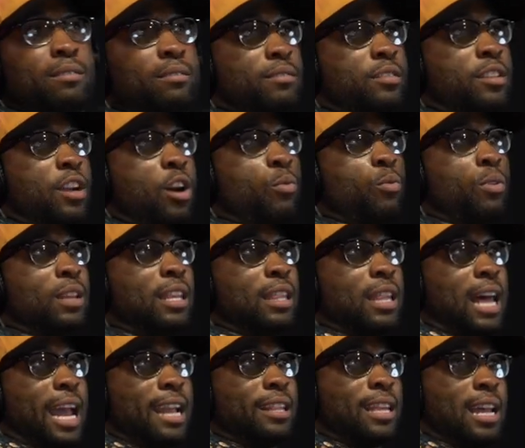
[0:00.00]
don't really
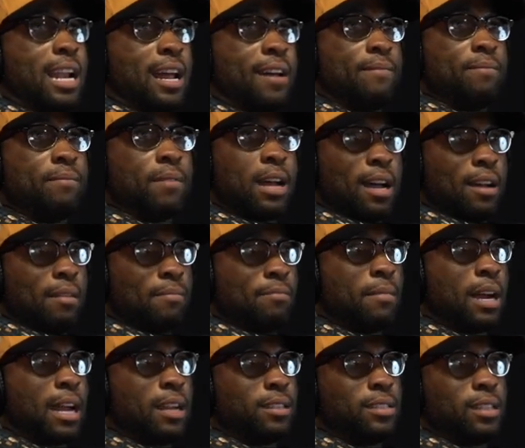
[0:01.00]
like that I've um,
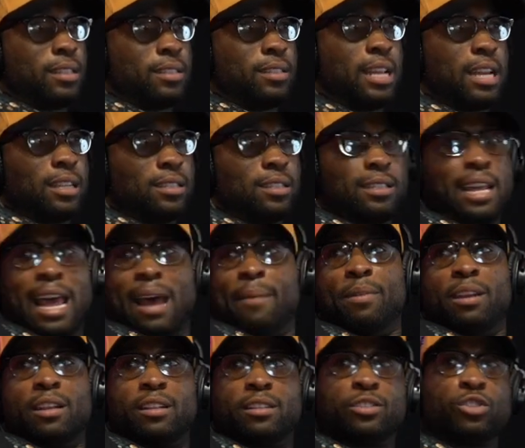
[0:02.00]
my success is
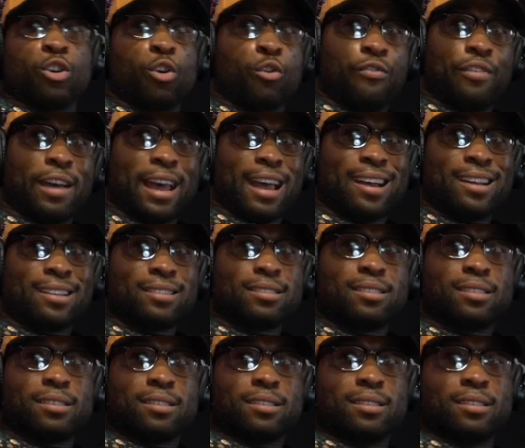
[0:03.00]
happening so
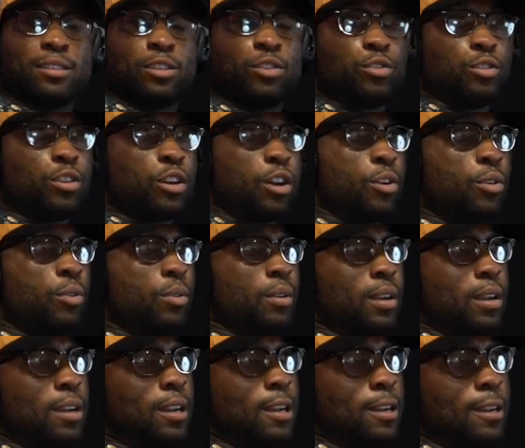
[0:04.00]
fast, you know.
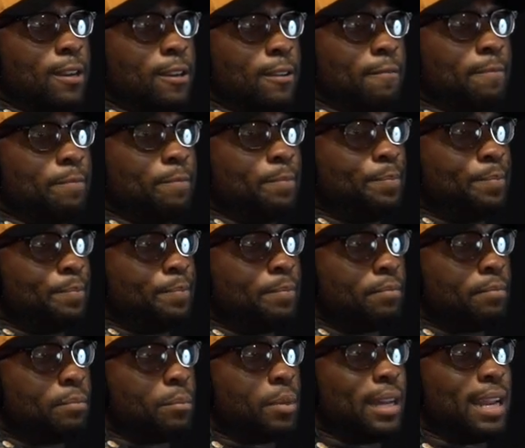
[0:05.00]
Um,
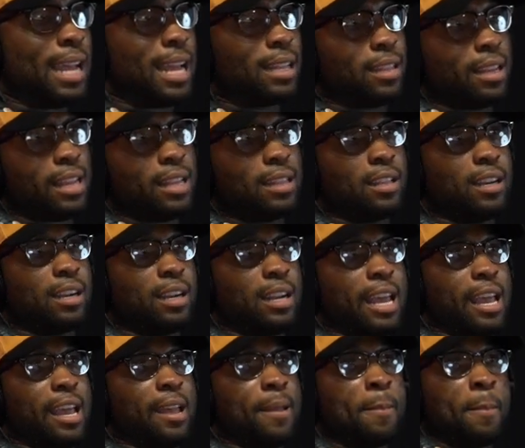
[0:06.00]
but at the end of the
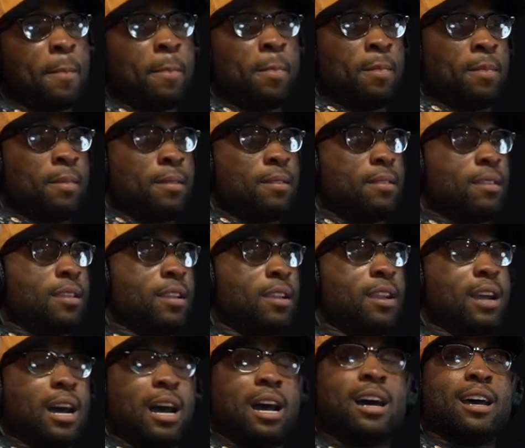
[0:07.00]
day,
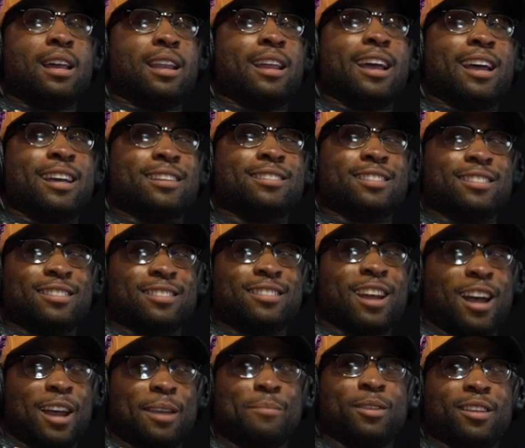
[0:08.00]
God has His
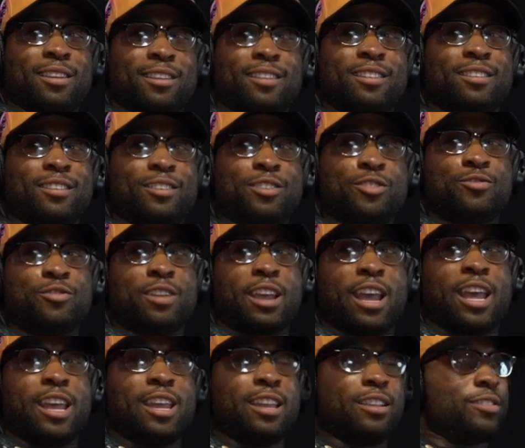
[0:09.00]
timing. You
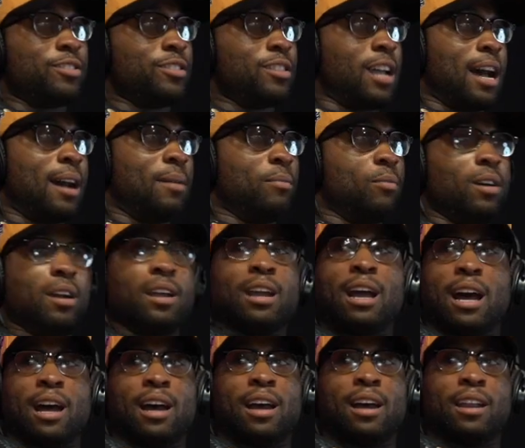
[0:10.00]
can't stop what
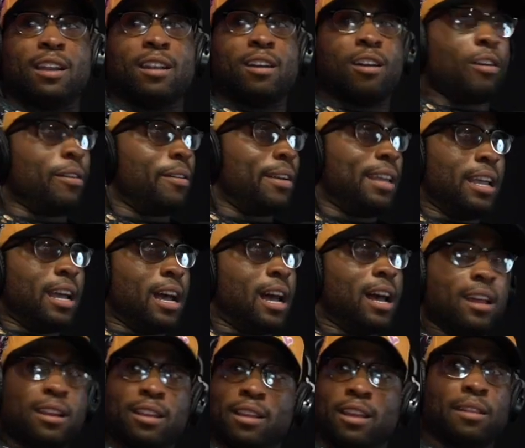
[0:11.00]
God already
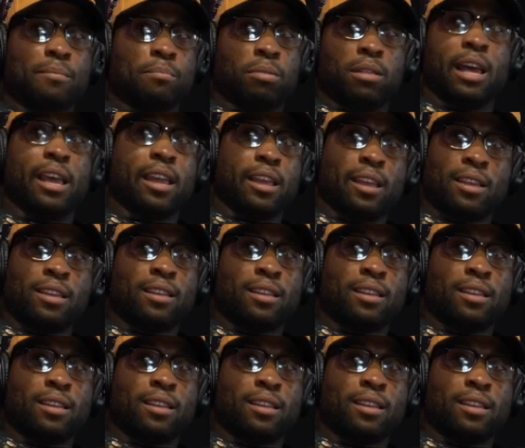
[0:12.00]
got in play.